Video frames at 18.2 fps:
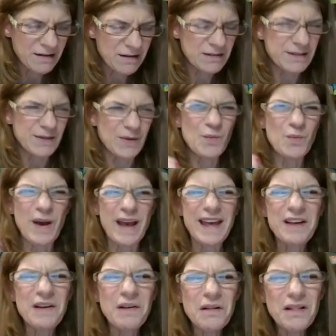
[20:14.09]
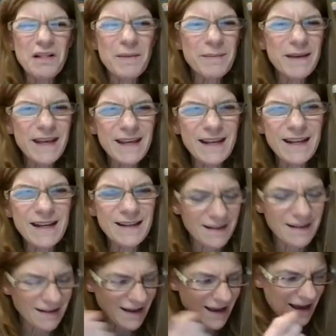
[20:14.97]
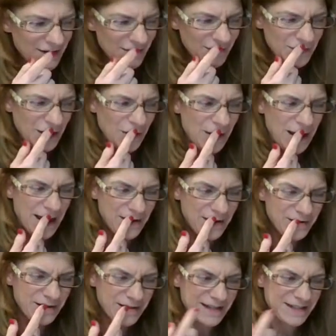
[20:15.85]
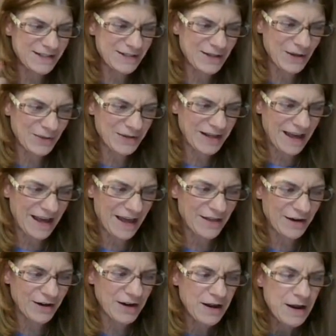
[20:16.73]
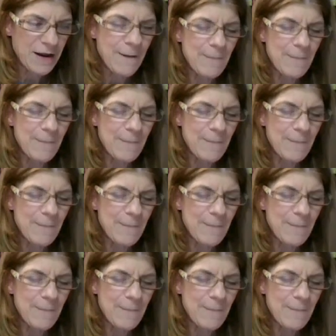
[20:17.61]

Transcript: Is a whale a bean? I don't know. How do these go together?